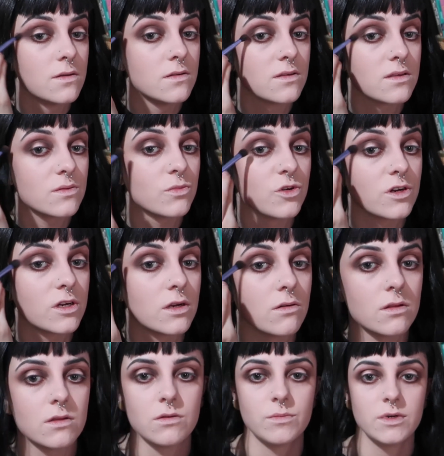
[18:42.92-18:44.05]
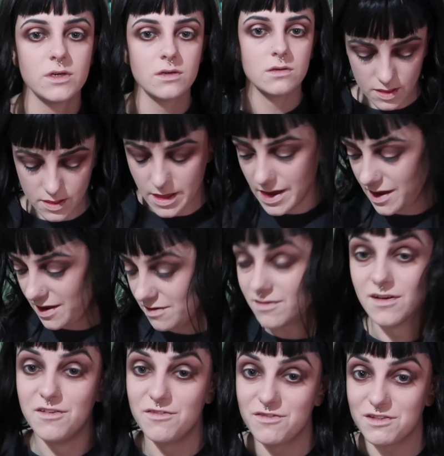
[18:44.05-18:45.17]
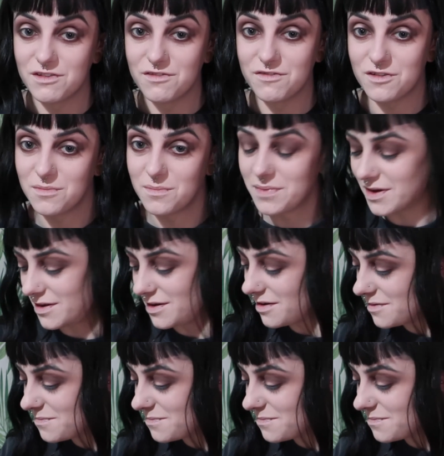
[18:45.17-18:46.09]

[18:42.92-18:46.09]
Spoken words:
Smoke it out a little bit. Then for the fun part,